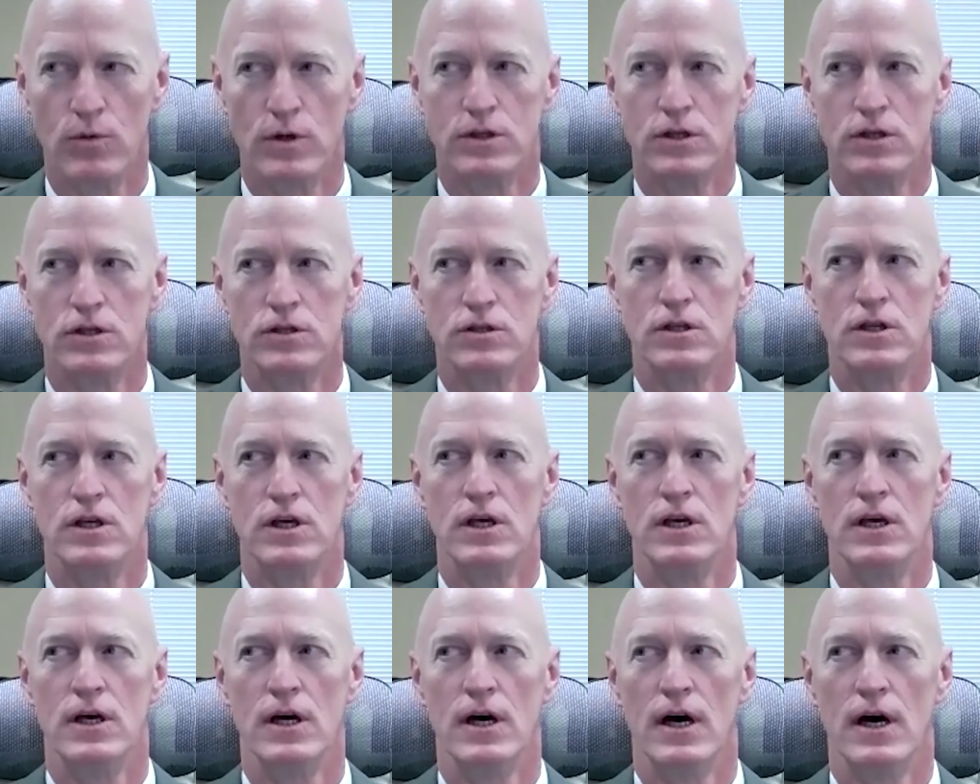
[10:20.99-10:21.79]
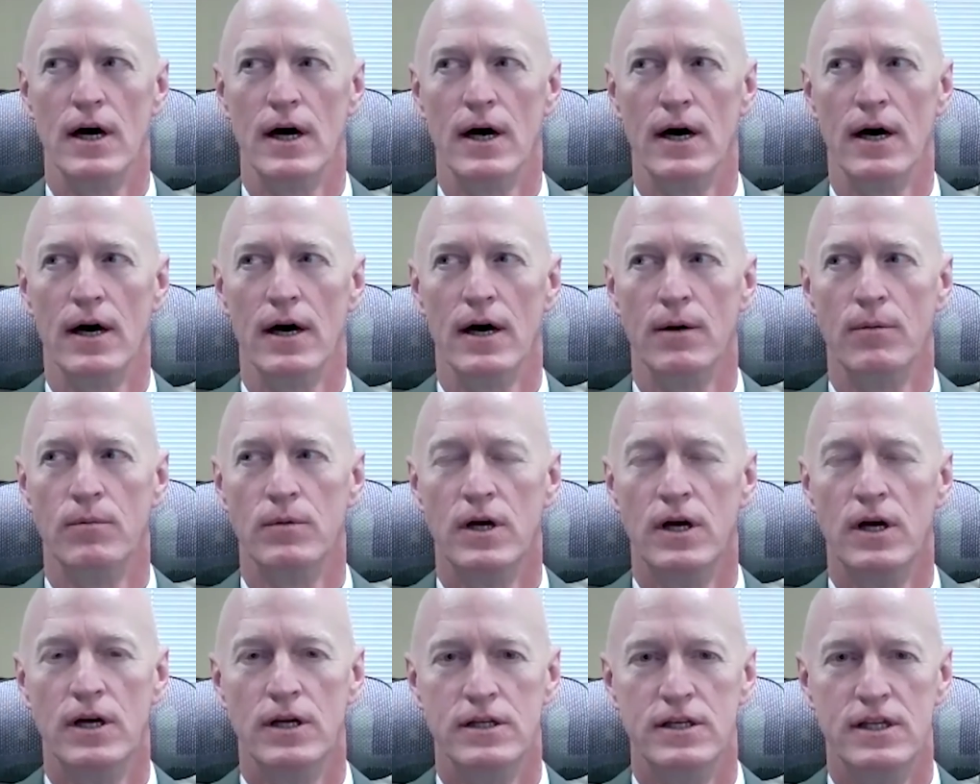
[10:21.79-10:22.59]
which is
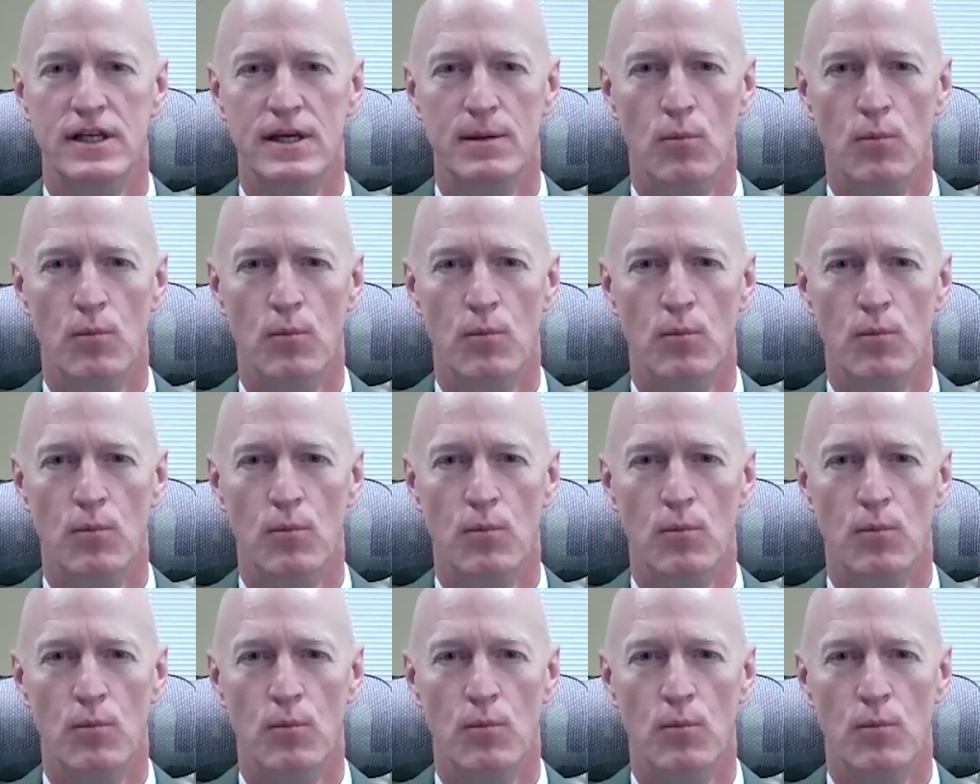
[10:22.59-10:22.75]
the